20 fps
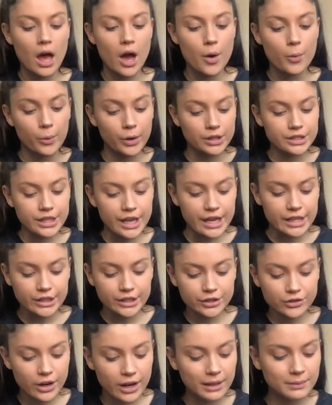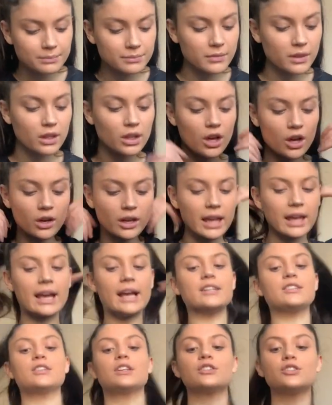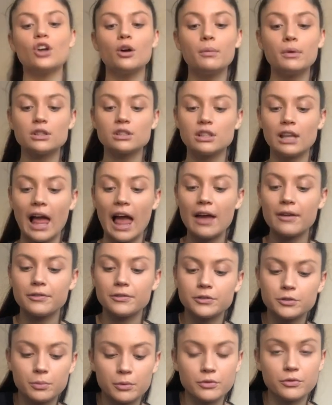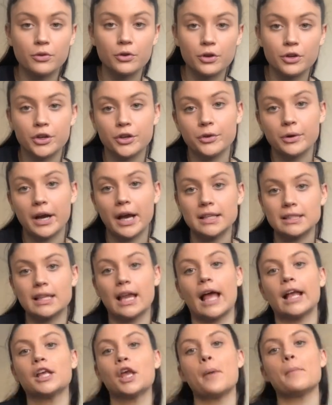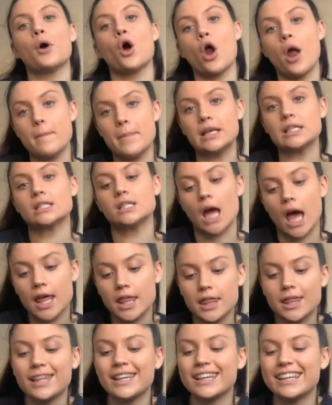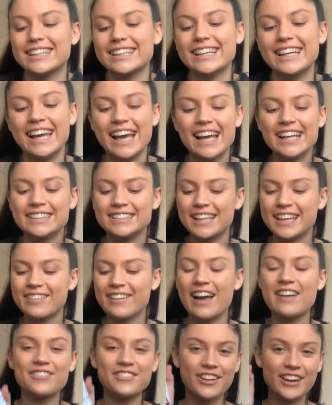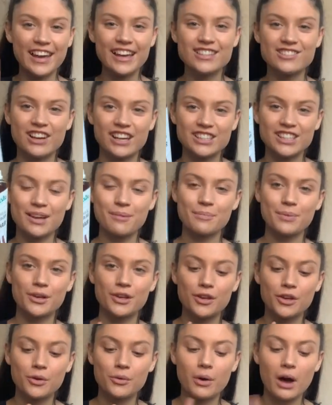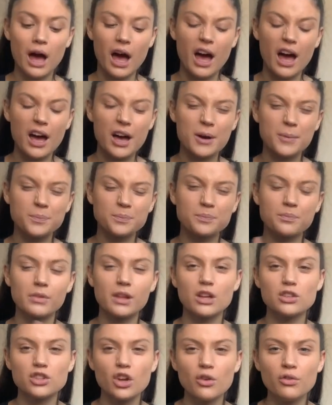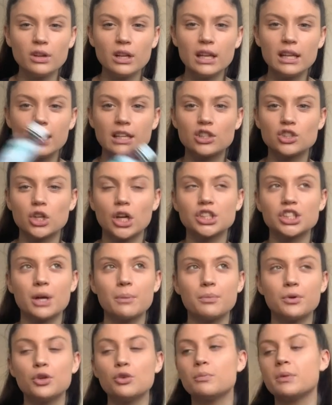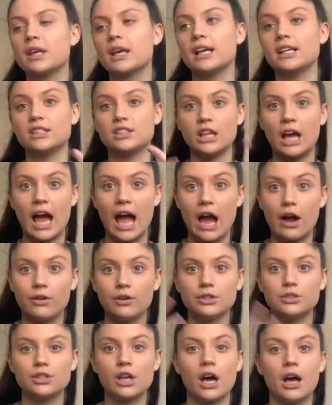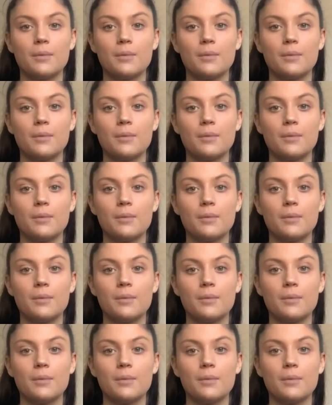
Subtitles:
which is great. Okay guys, so there's not much left before you guys are like, you're boring me to death. So I've got a dry shampoo. Don't really need a dry shampoo because your hair is